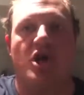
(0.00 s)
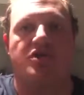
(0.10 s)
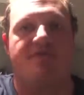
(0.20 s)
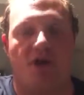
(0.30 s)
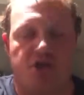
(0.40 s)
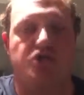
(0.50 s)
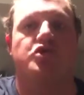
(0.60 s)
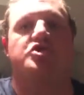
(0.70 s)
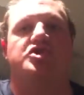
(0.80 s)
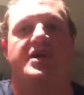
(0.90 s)
talk to various news
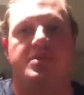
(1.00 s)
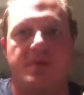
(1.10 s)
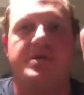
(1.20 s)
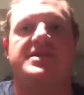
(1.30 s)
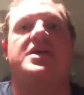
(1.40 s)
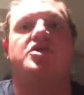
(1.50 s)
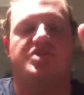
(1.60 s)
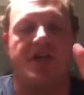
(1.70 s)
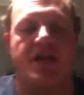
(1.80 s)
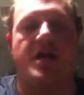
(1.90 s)
sources like the BBC or
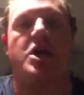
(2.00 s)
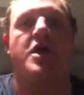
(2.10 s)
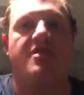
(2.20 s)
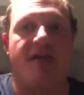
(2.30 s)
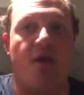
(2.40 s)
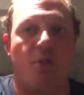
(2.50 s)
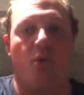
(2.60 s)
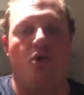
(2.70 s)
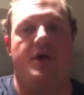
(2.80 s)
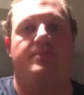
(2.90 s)
CNN. They
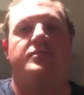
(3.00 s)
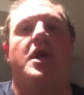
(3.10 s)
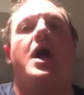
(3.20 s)
report it.